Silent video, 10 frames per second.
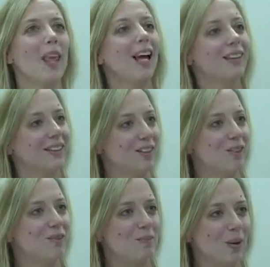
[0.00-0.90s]
A
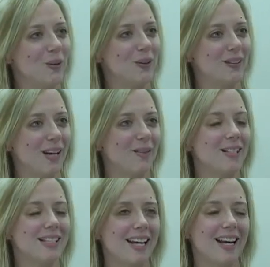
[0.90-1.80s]
little of both, I
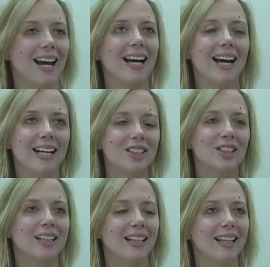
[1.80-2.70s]
would say.
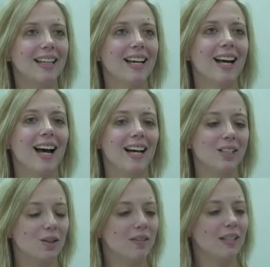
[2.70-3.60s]
I
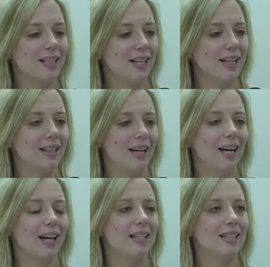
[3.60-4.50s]
do have to say
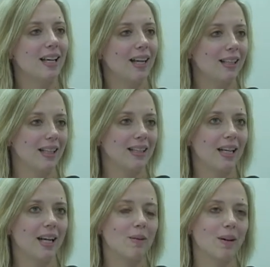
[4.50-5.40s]
that I think
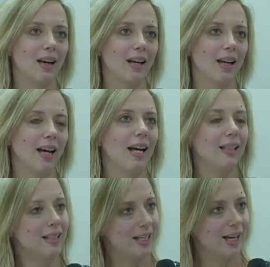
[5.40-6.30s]
that I
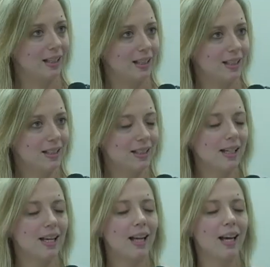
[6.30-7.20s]
had the talent,
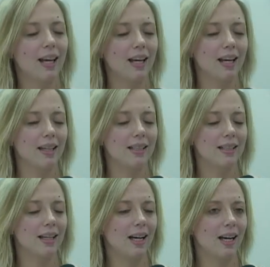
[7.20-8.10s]

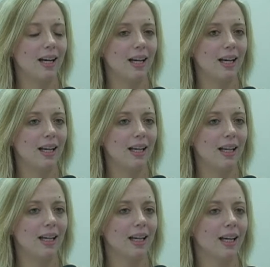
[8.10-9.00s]
and
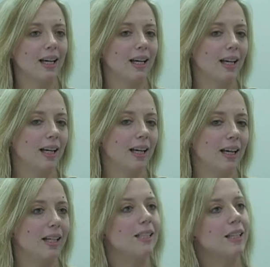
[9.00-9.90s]
I
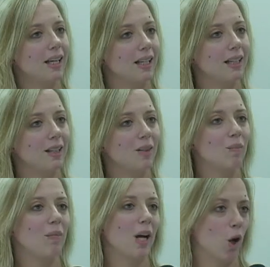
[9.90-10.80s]
had done
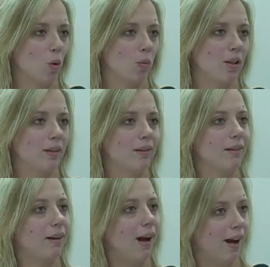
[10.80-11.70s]
my homework
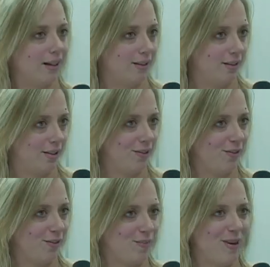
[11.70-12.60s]
kind
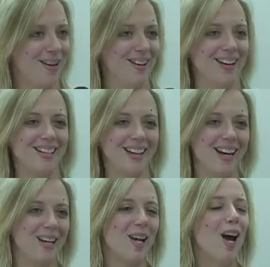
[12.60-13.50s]
of, but
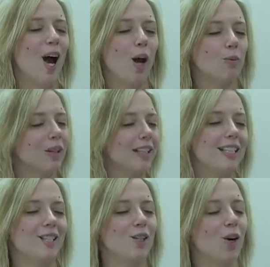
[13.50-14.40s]
I really
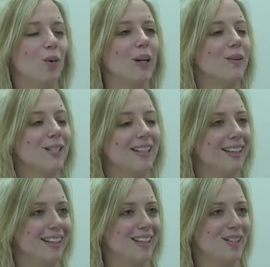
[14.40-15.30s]
didn't know what I was
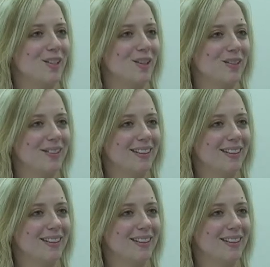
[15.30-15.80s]
getting into.